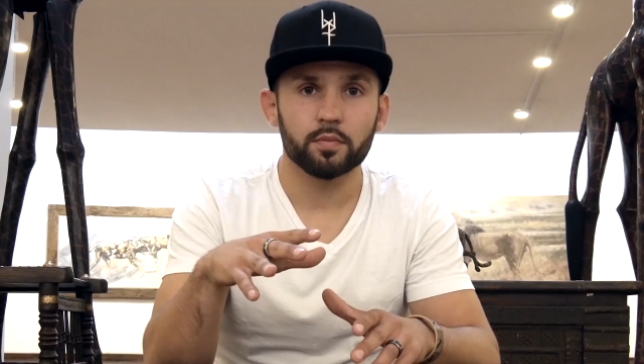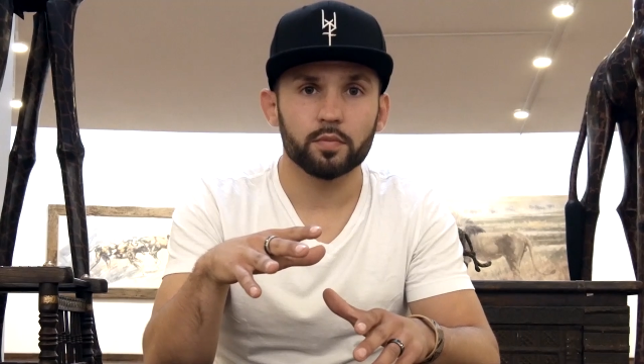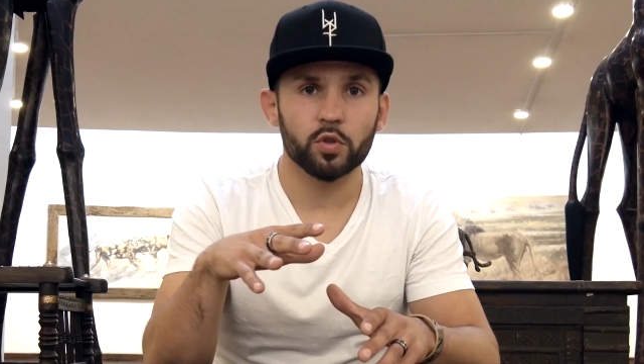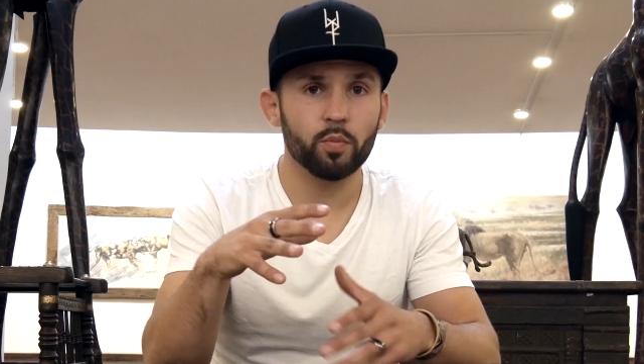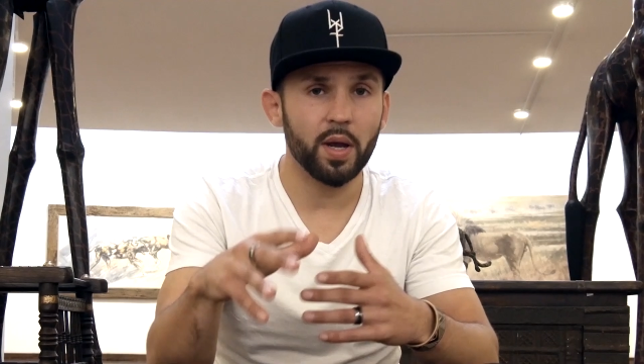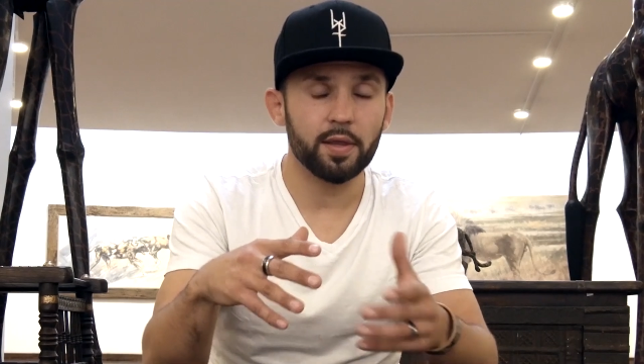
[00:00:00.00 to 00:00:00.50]

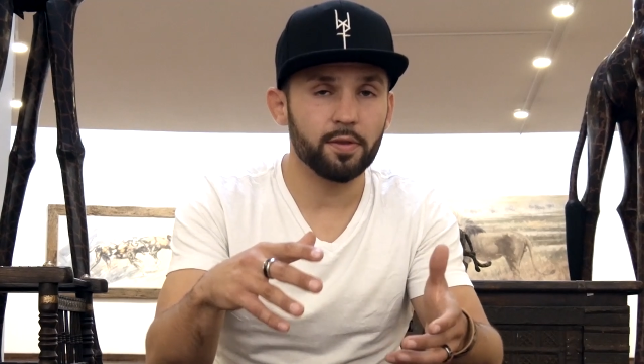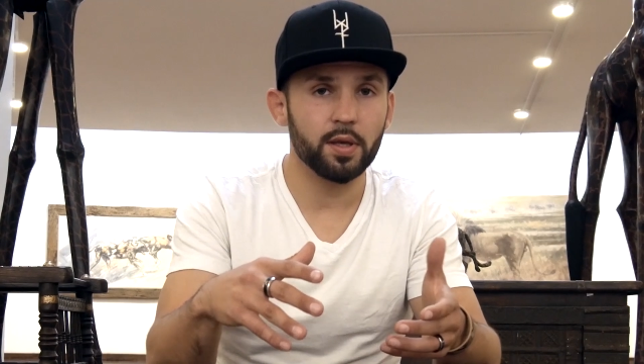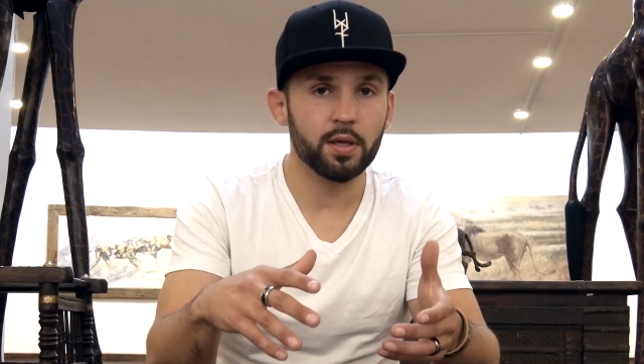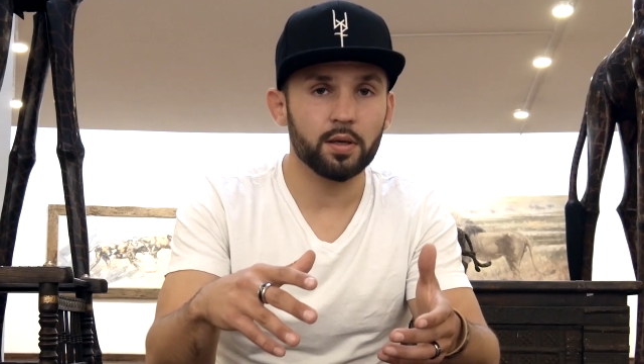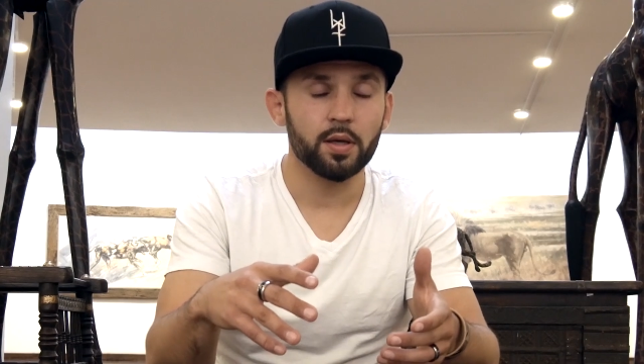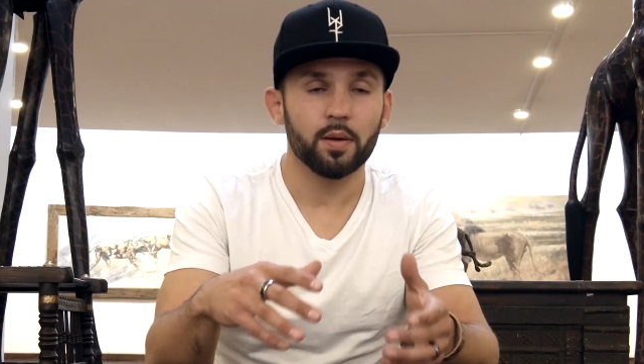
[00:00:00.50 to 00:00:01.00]
you may
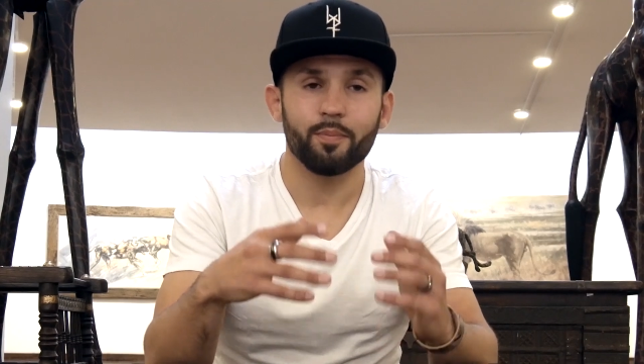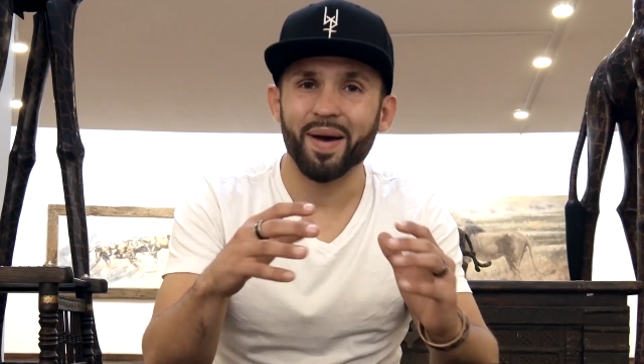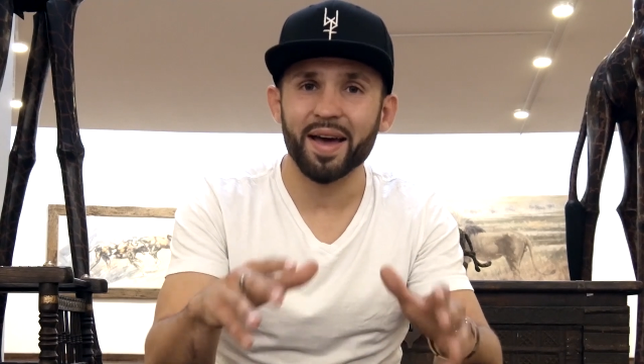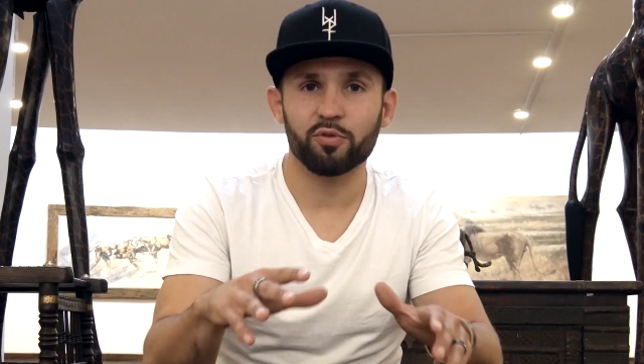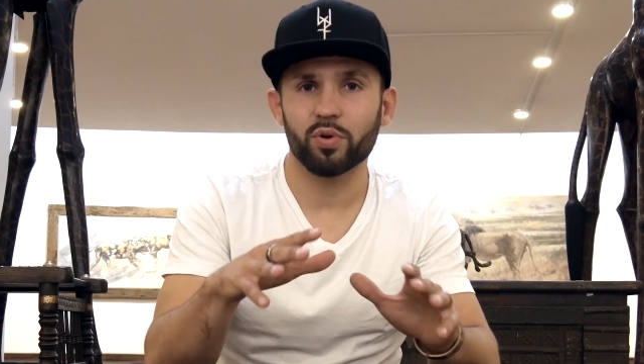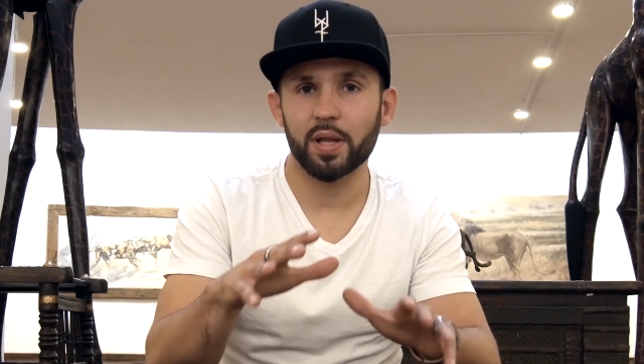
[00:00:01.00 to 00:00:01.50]
think,
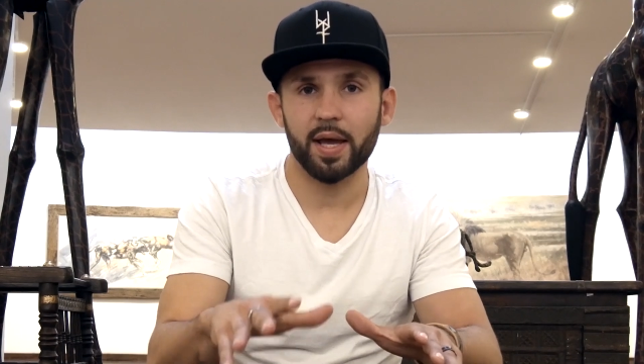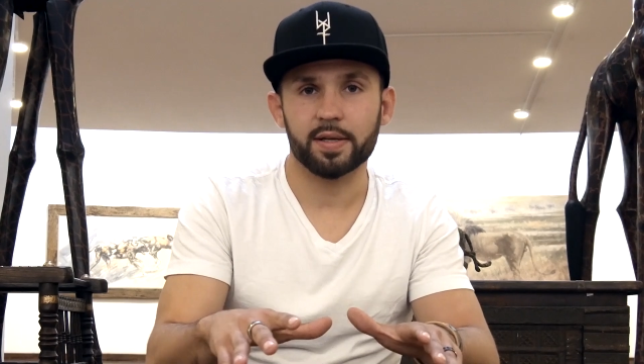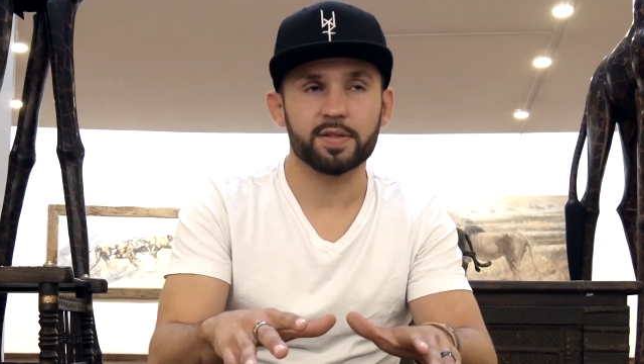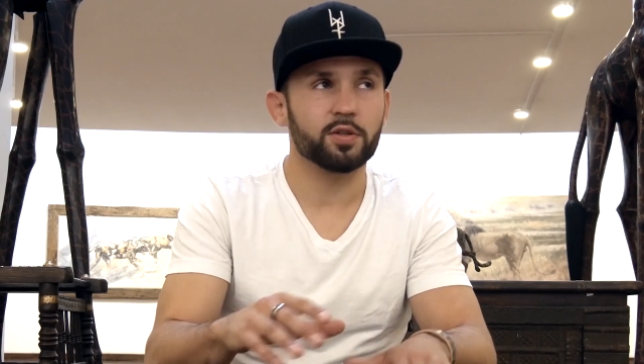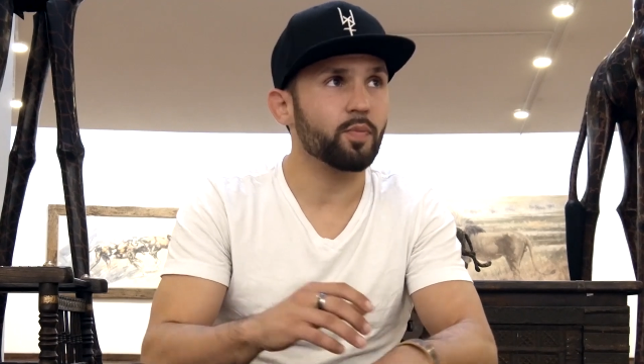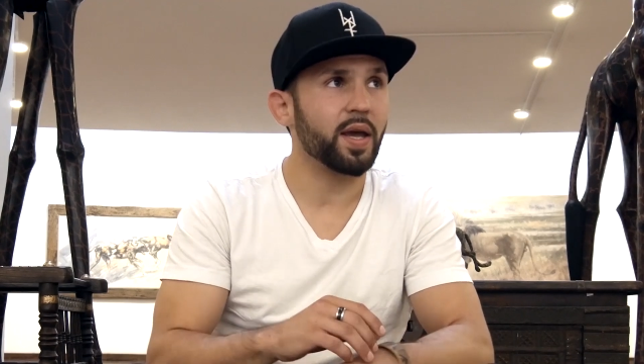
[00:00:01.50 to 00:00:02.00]
man,
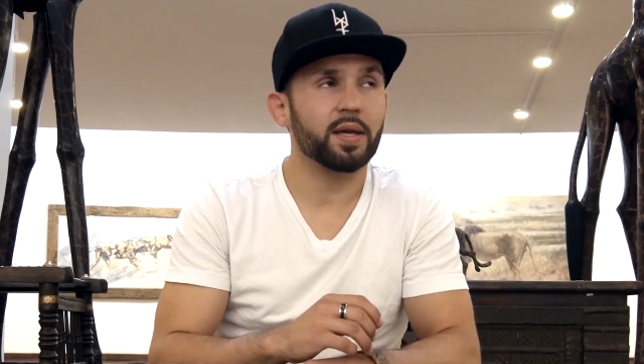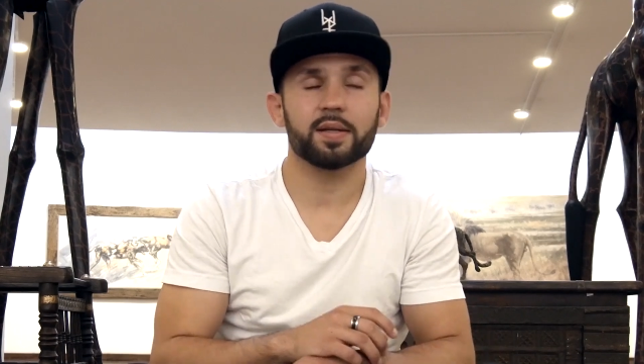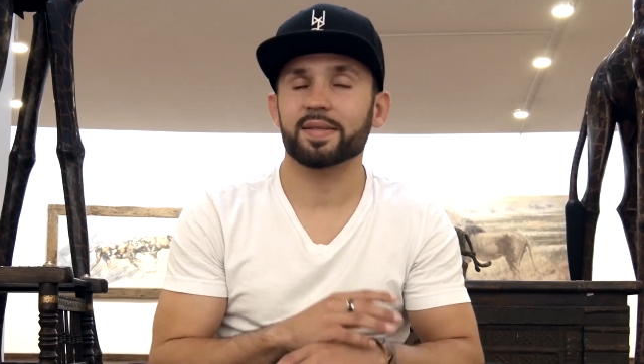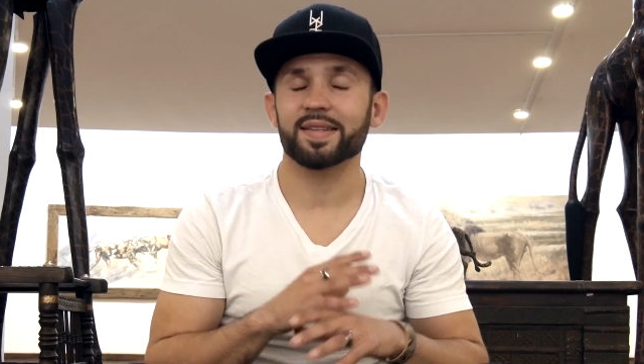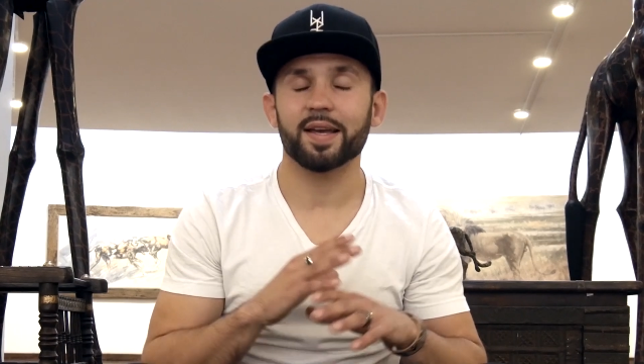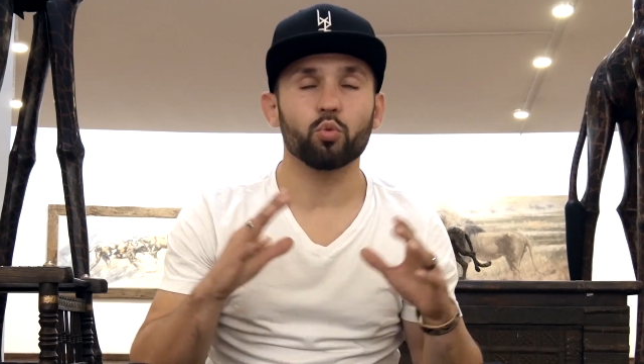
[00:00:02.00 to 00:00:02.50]
relax, you're making
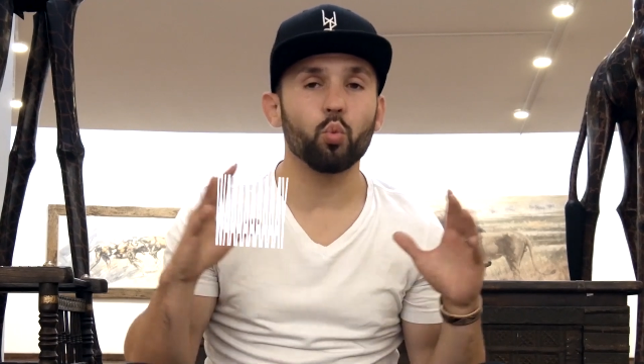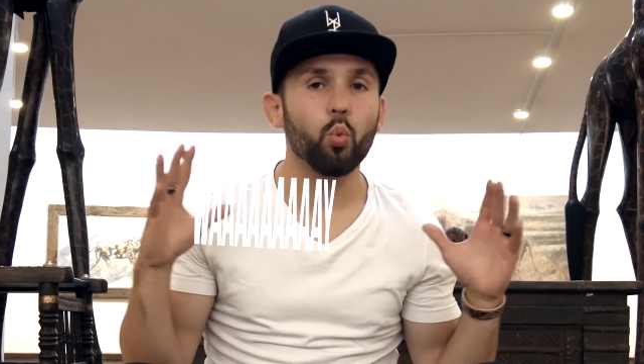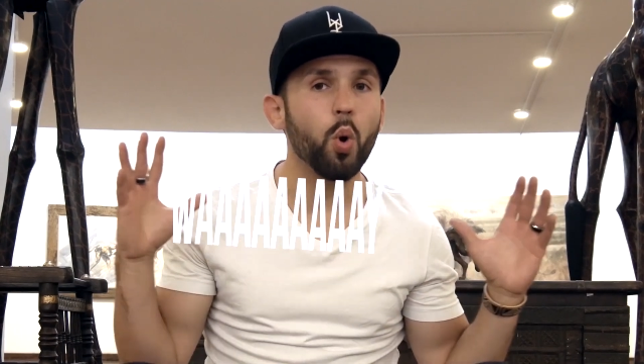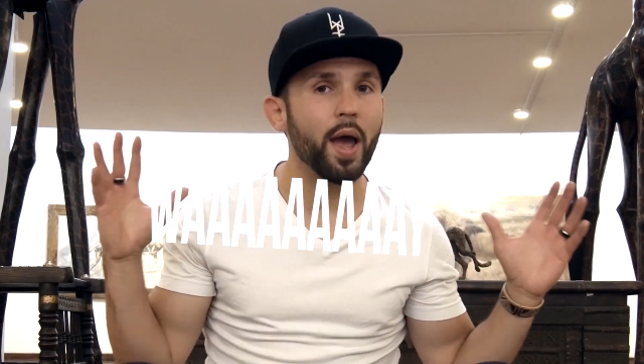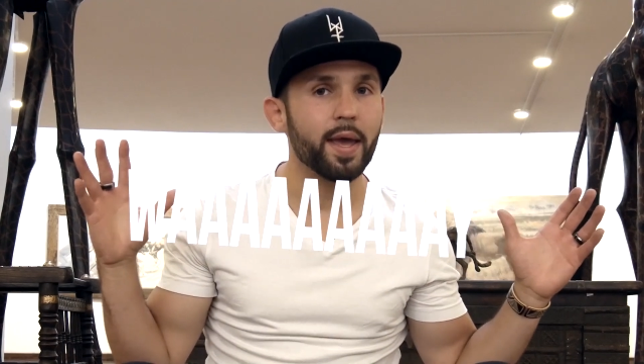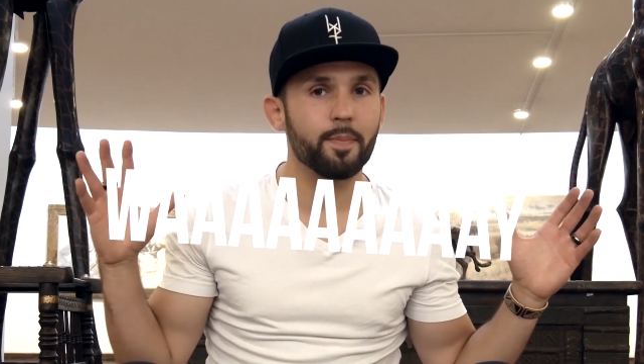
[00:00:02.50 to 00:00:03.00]
it sound
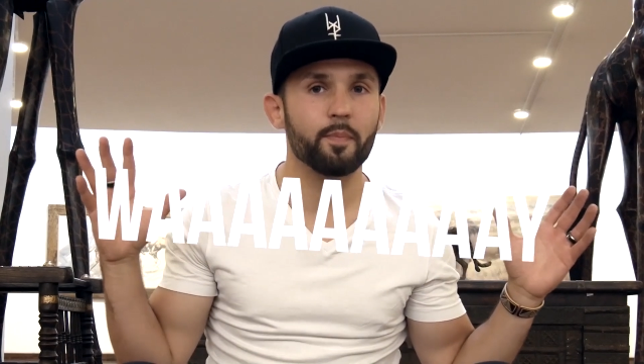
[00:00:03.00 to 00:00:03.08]
way